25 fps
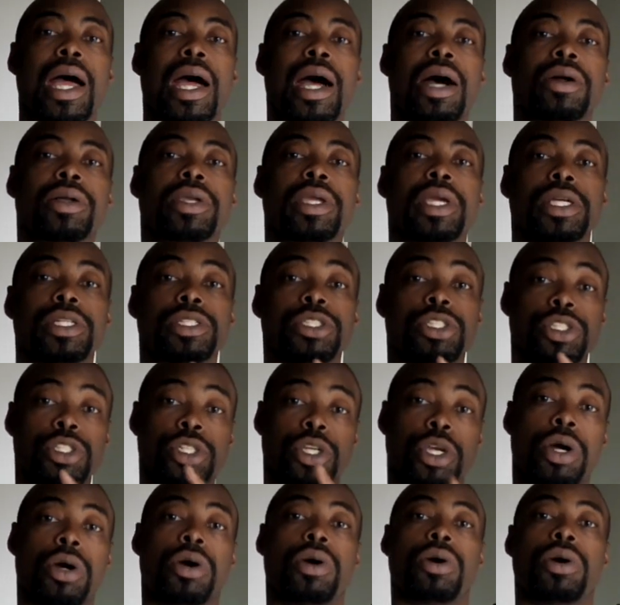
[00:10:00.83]
I'll catch
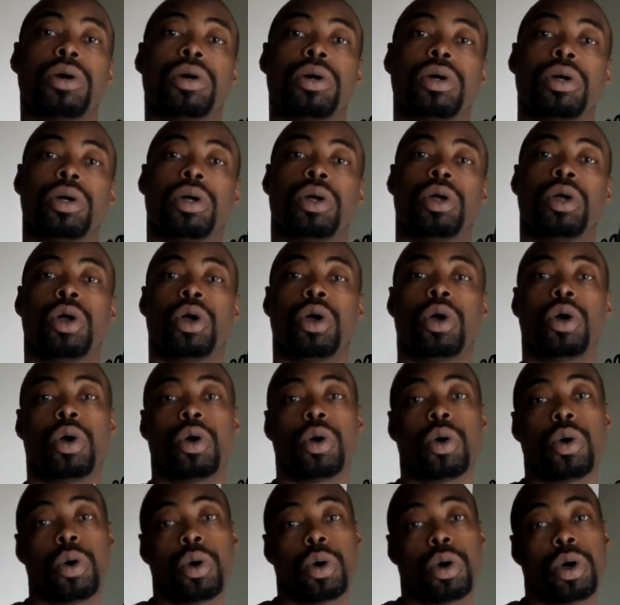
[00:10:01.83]
y'all
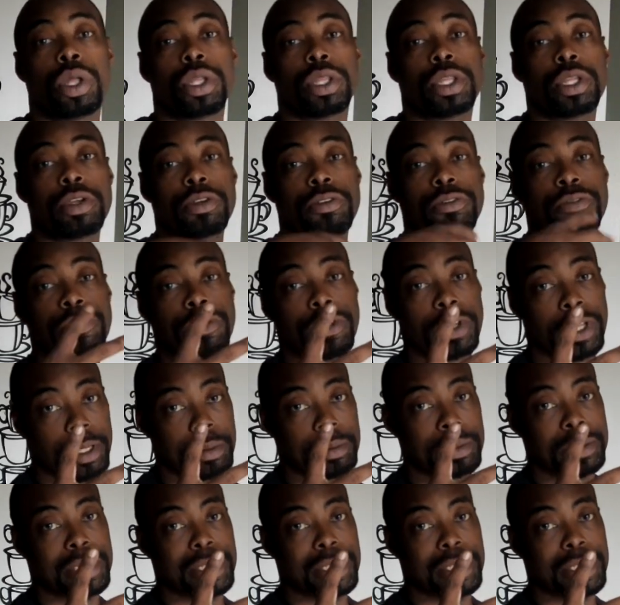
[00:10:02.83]
on the flip